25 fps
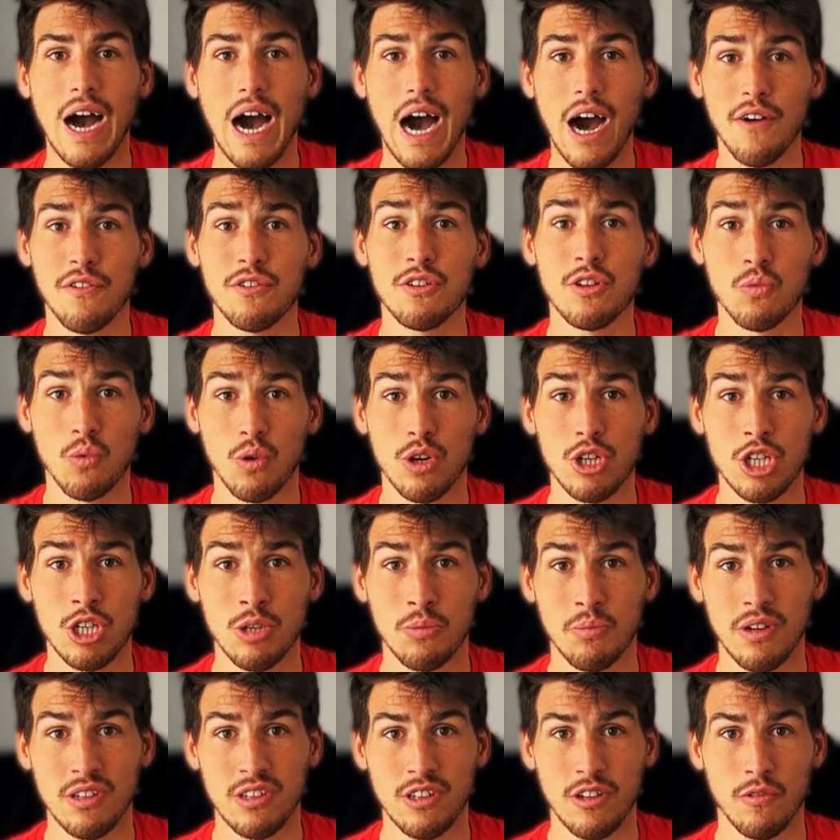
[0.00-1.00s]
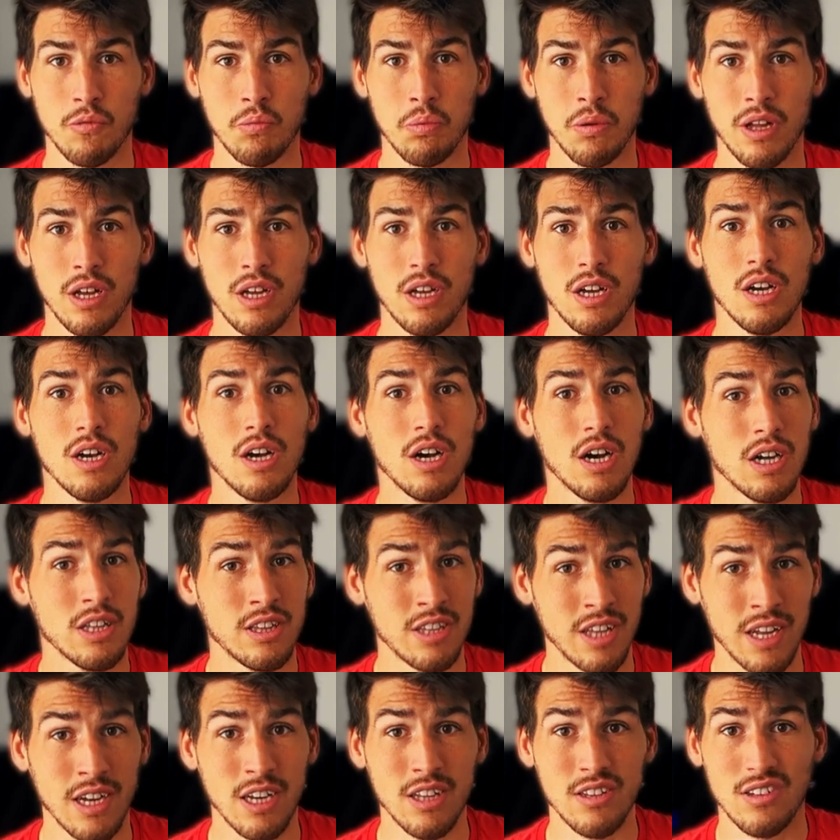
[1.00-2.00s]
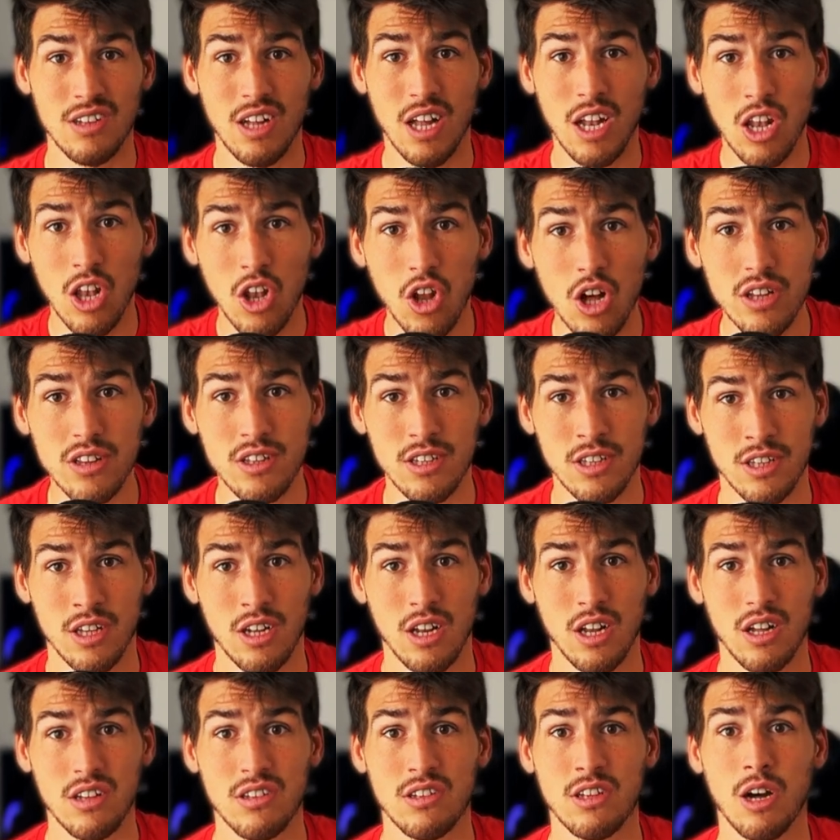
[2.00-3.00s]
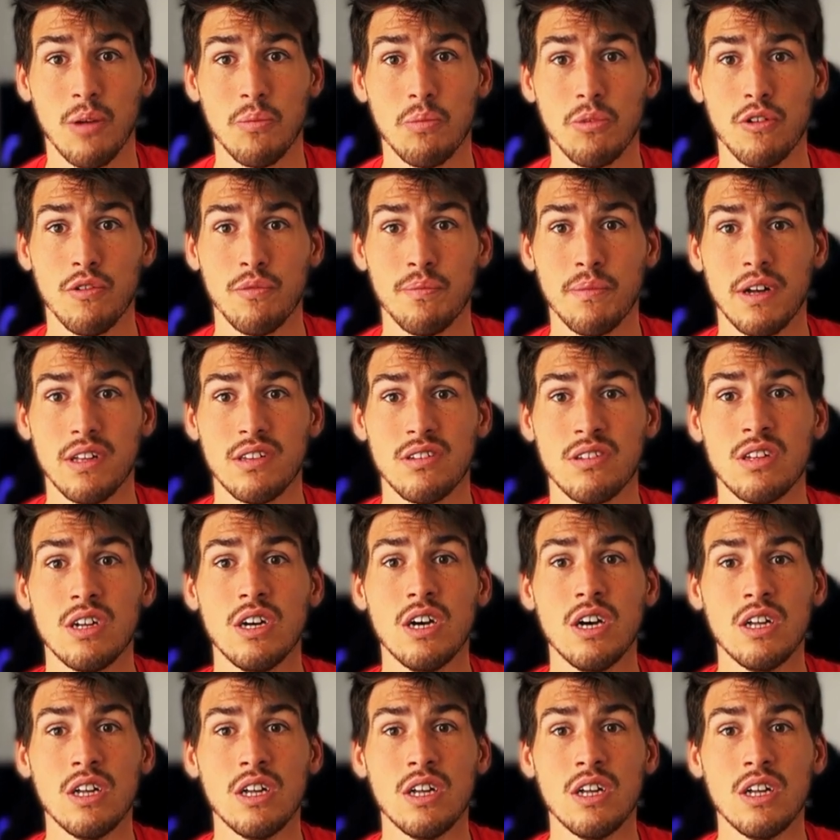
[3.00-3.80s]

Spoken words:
After watching myself play tennis a lot in the last couple of months,